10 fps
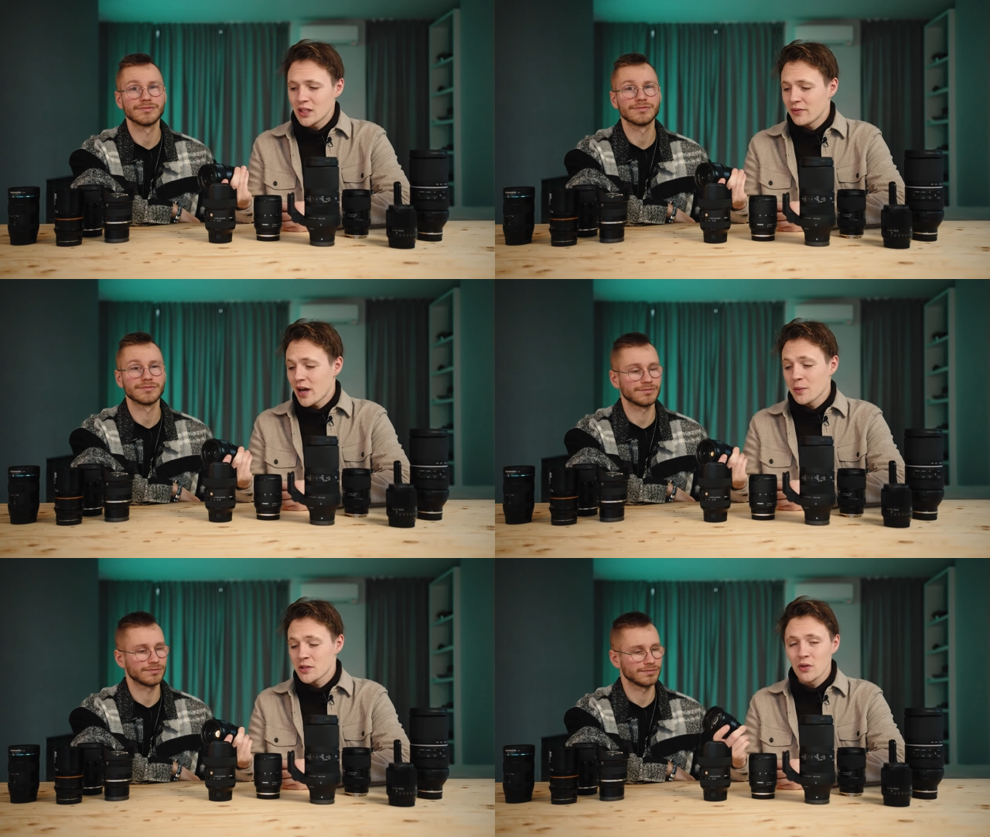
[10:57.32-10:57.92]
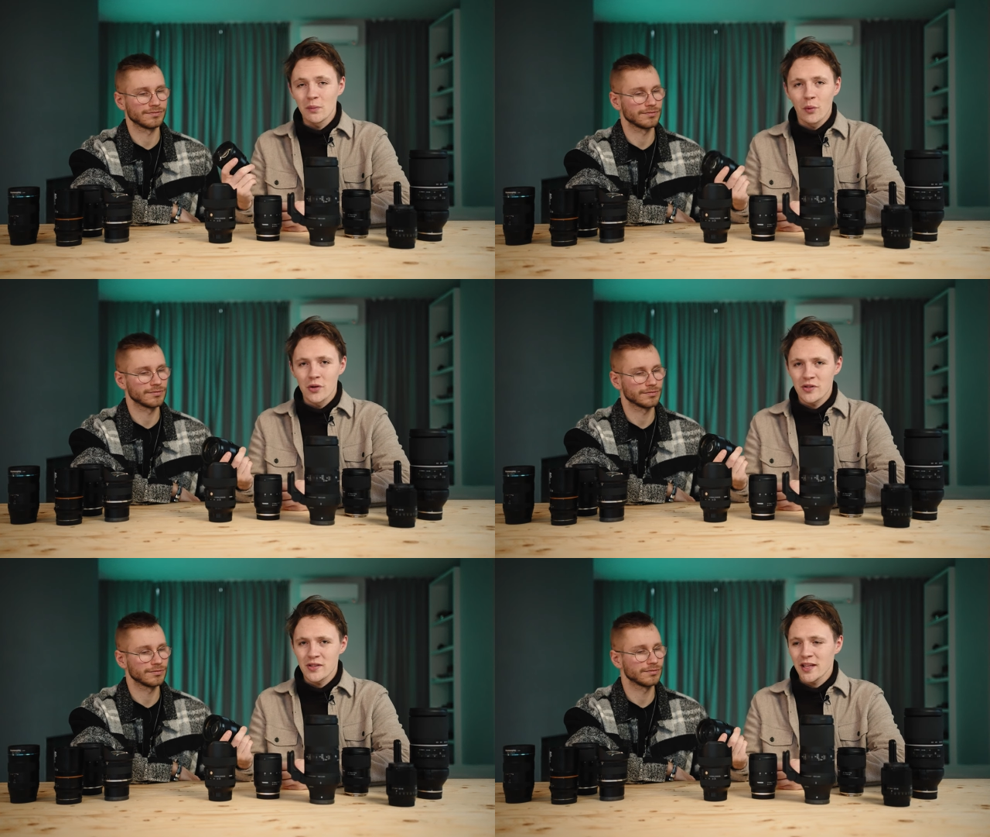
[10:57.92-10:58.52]
Speaker 1: If I was doing
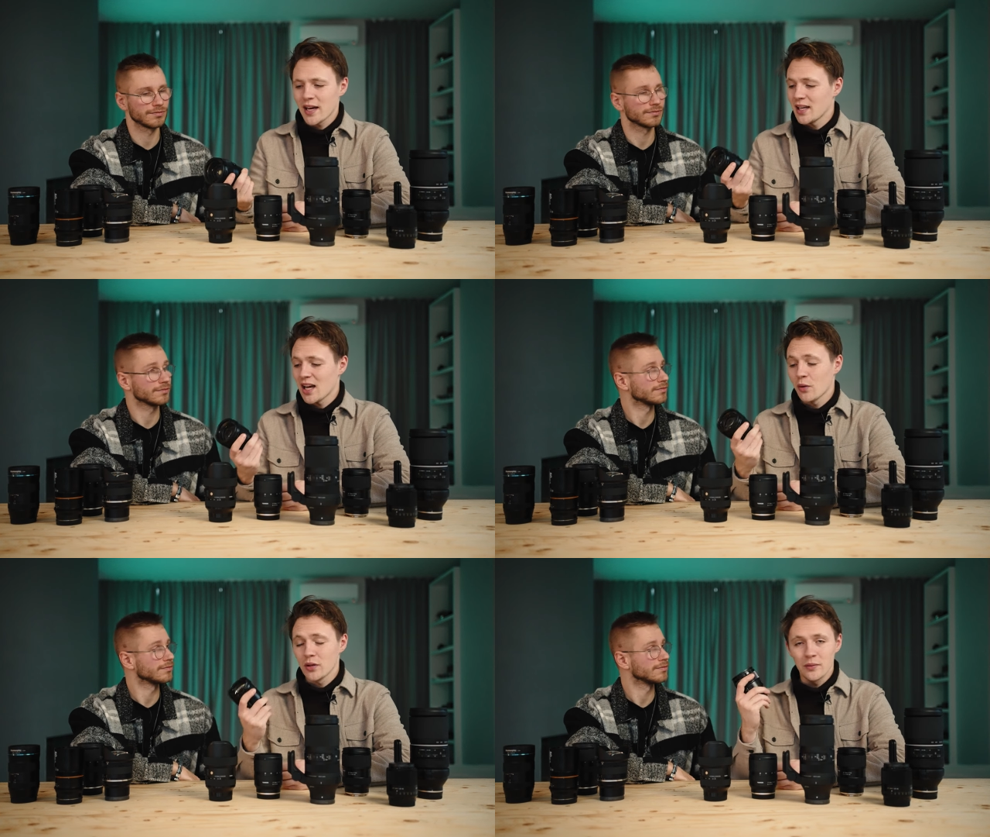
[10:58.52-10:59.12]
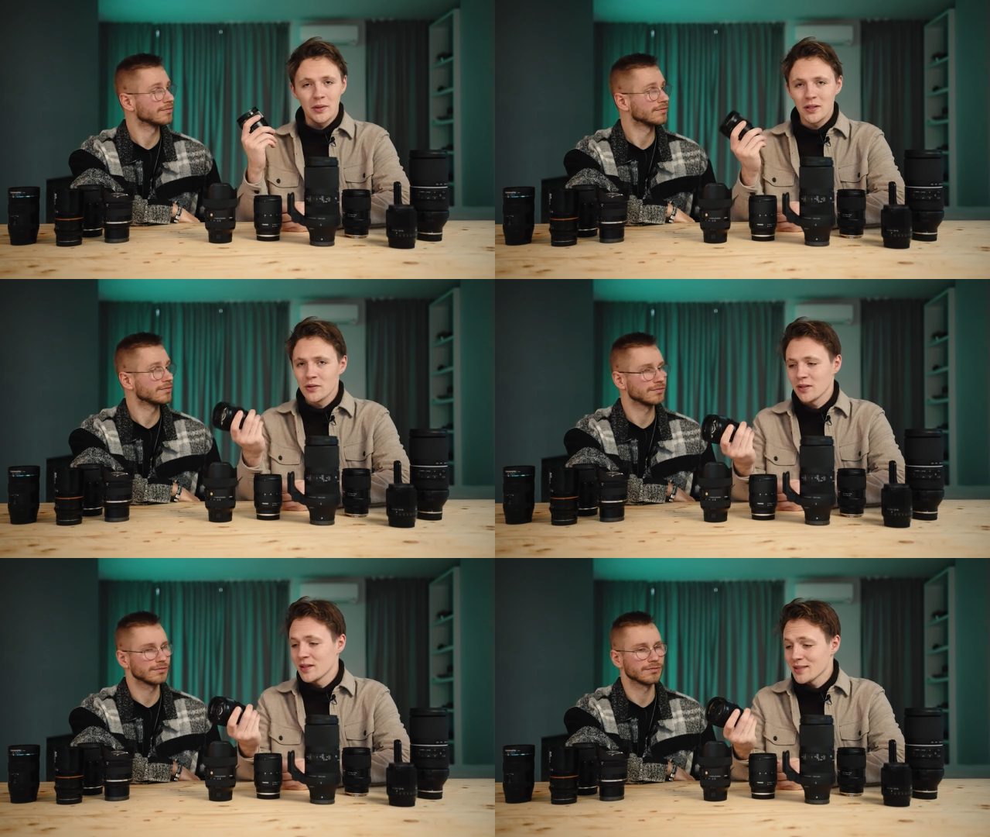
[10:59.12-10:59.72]
portraits again, I would be
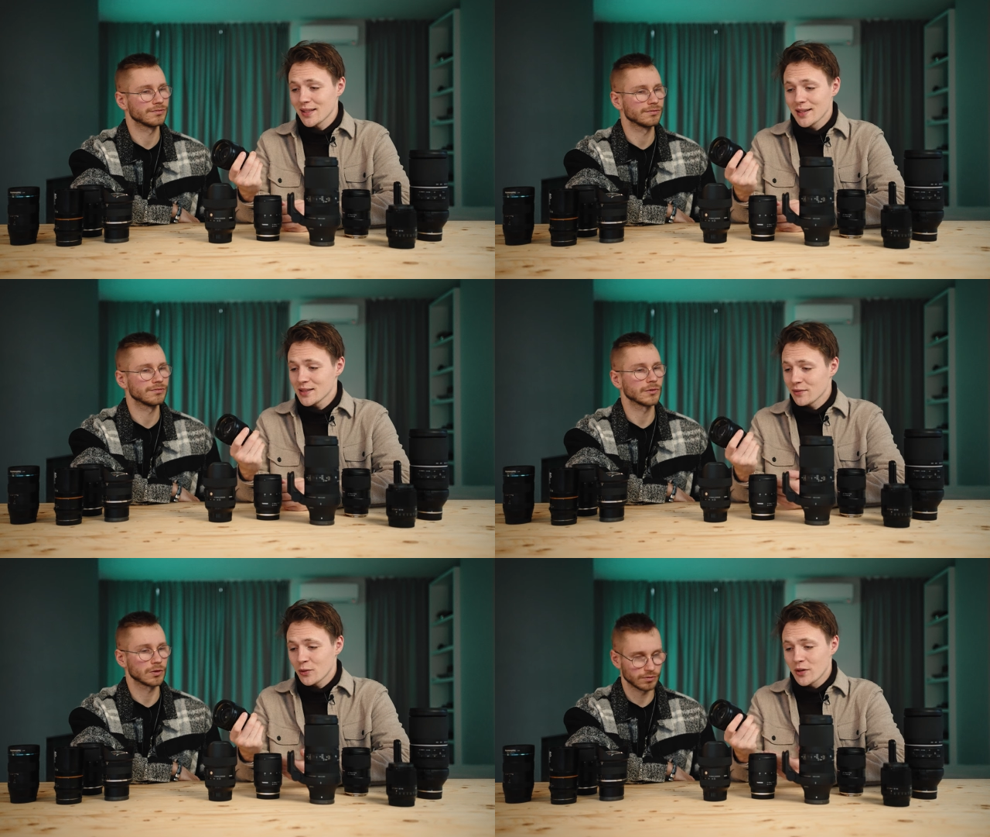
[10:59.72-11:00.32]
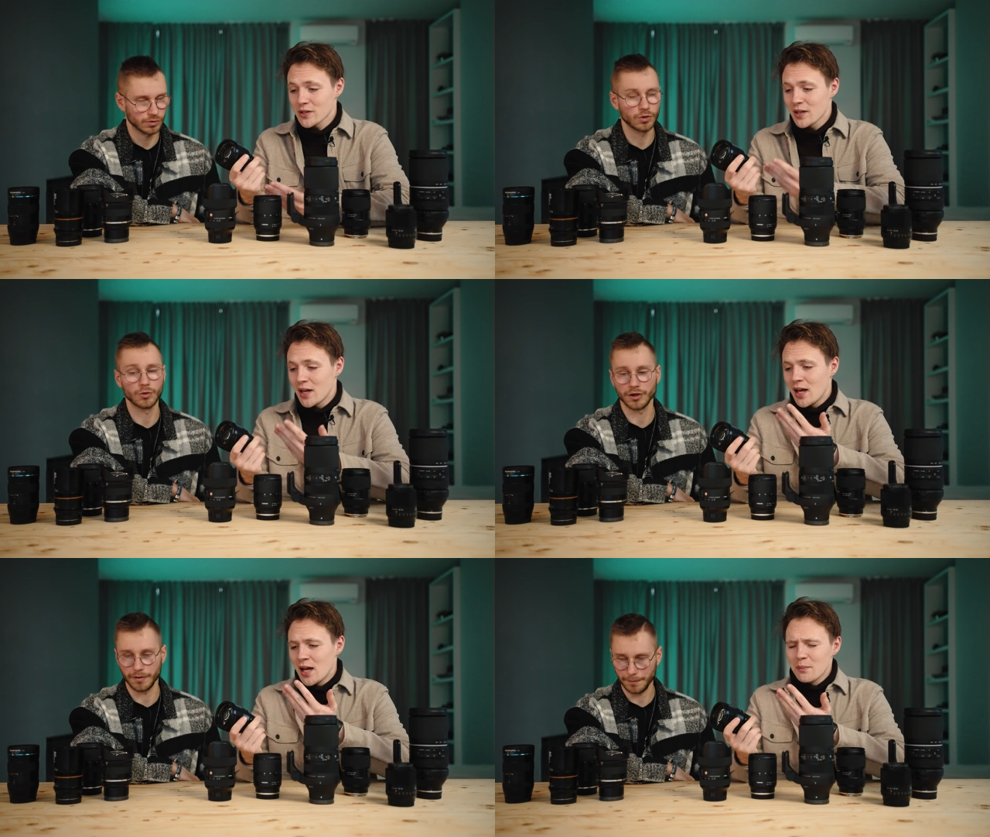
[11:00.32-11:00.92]
using this lens, of course.
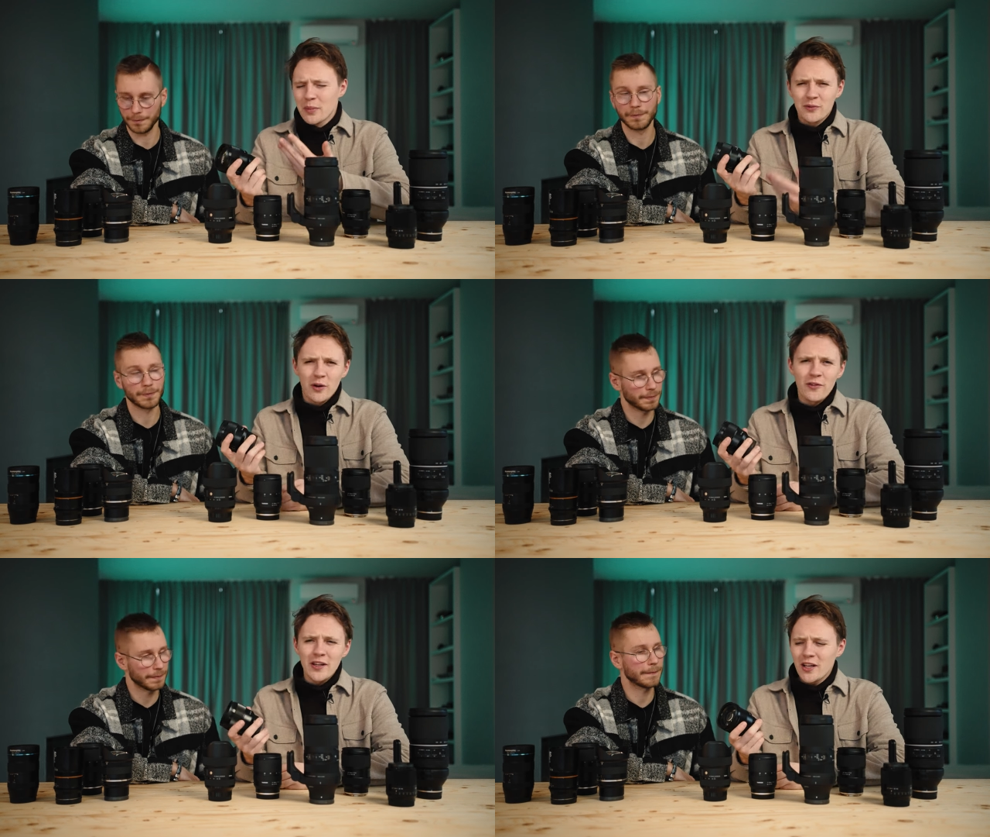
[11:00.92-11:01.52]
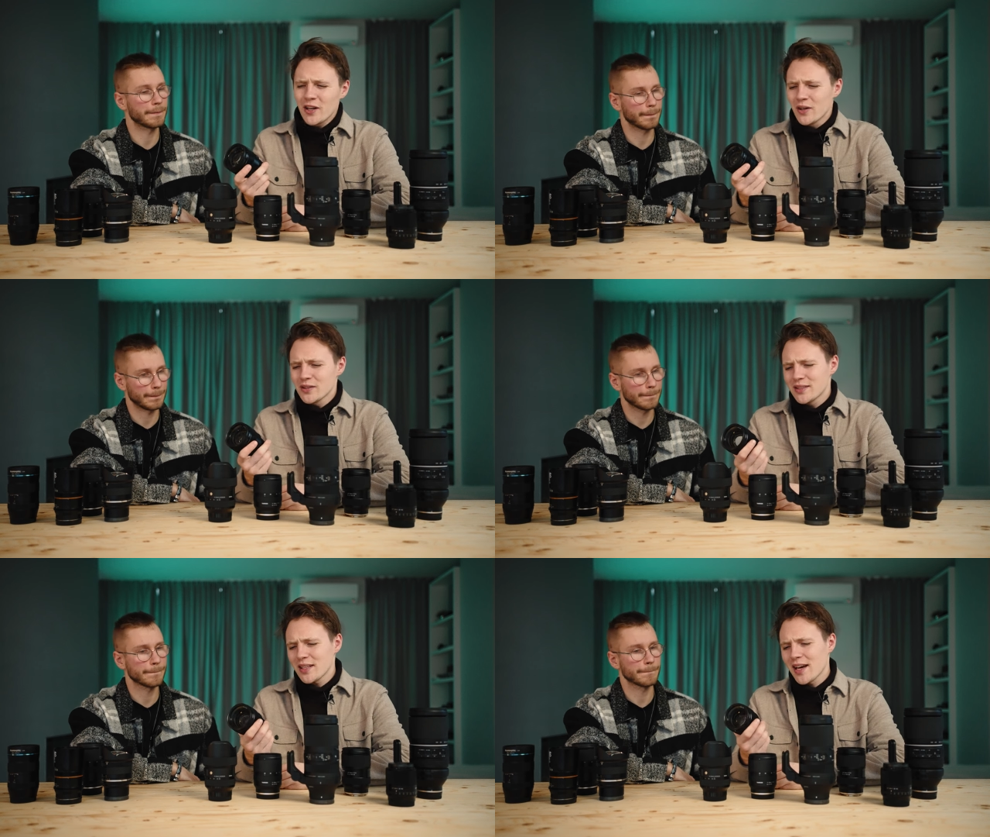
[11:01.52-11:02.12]
Oh yeah. But for
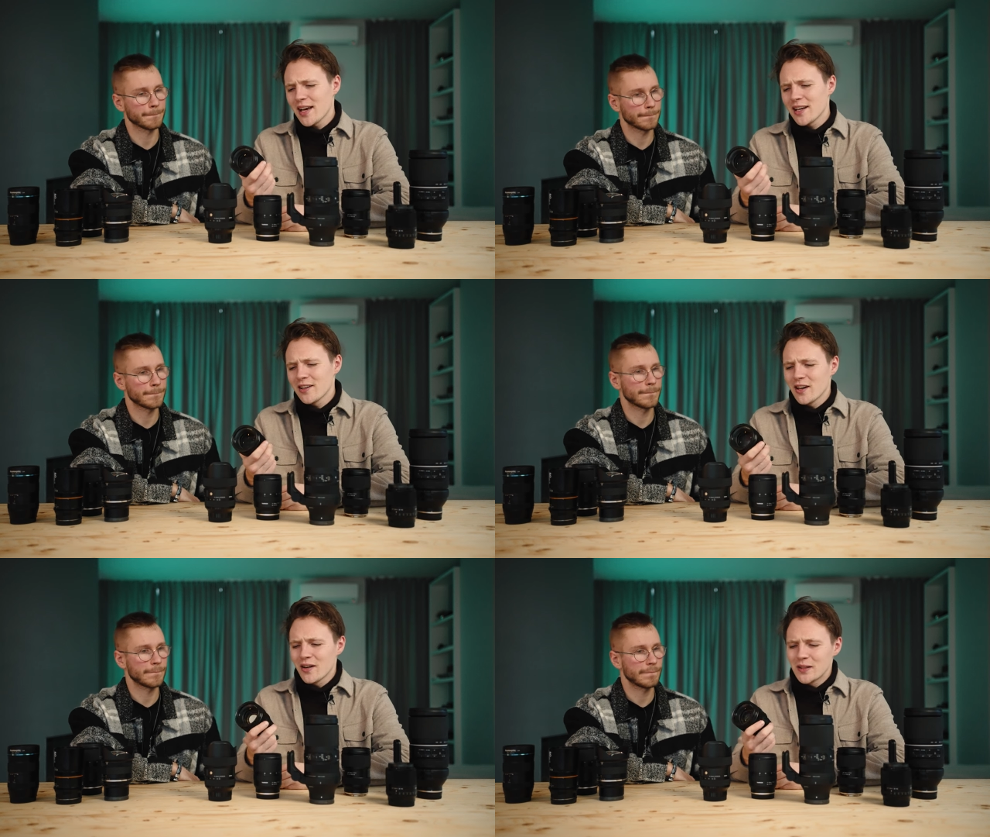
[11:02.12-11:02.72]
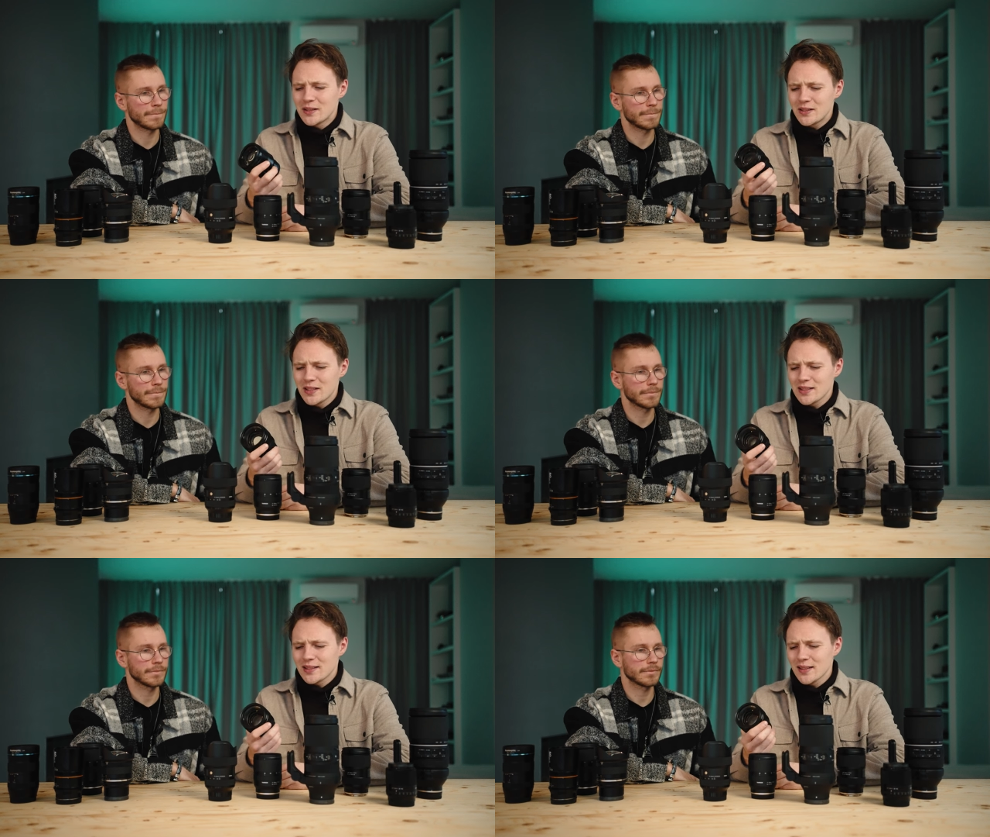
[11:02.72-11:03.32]
videos, I don't know.
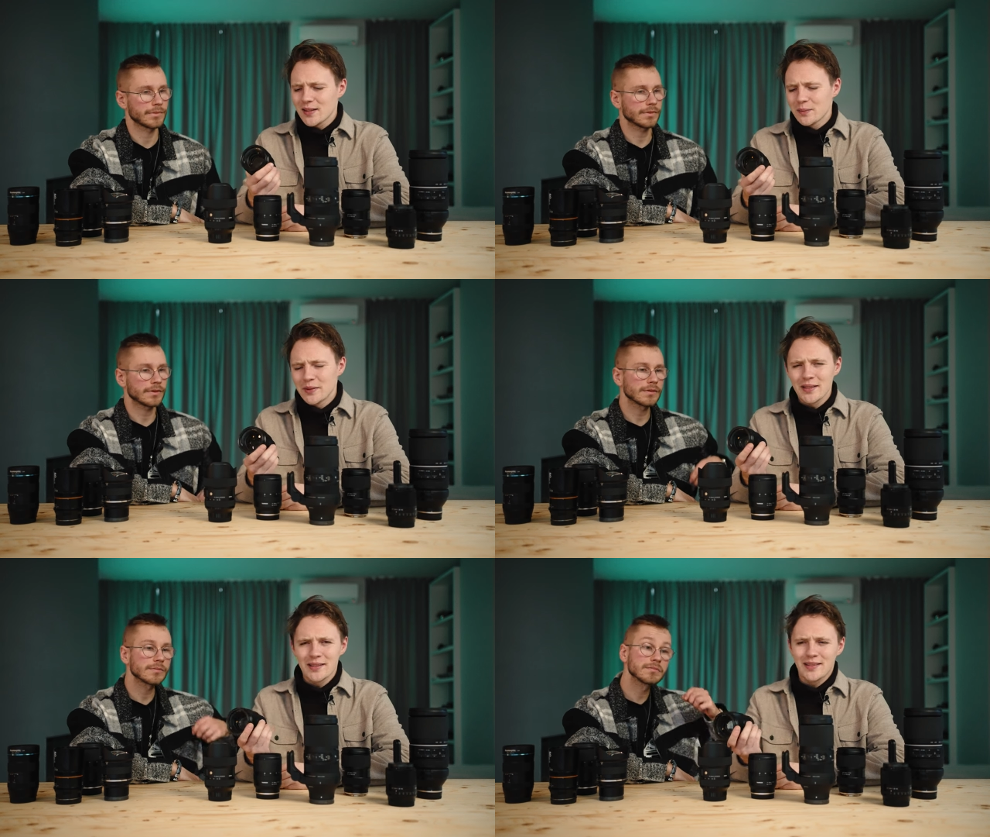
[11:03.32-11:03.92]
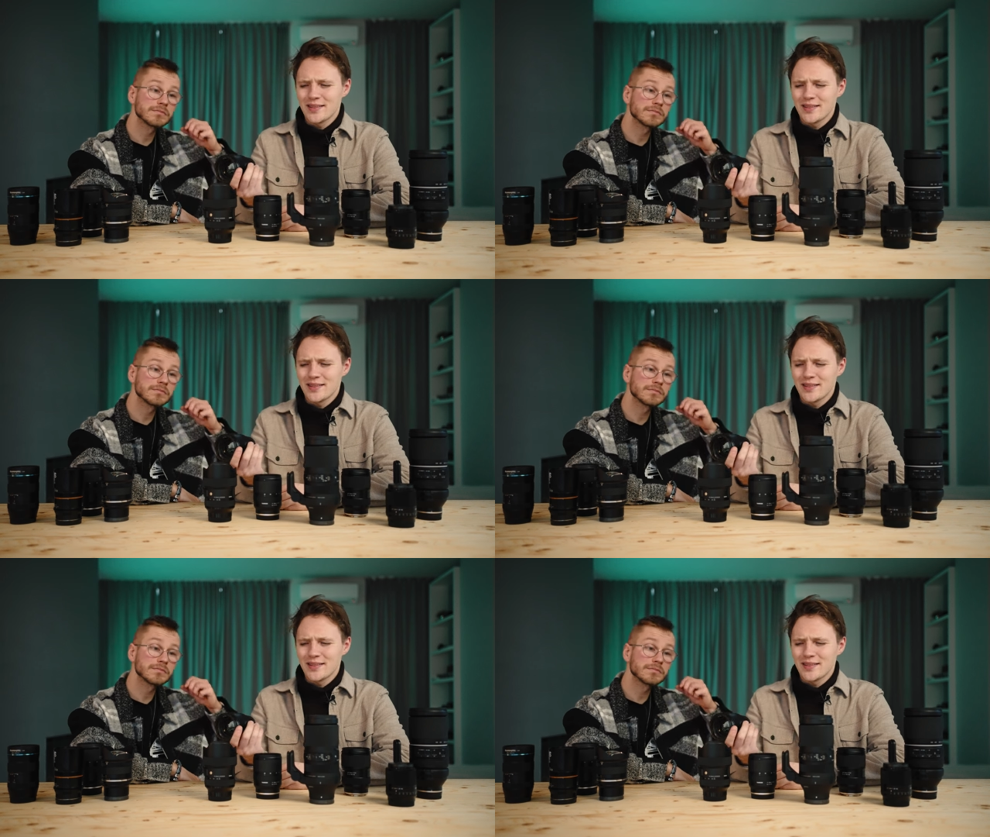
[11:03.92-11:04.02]
It's just a little bit.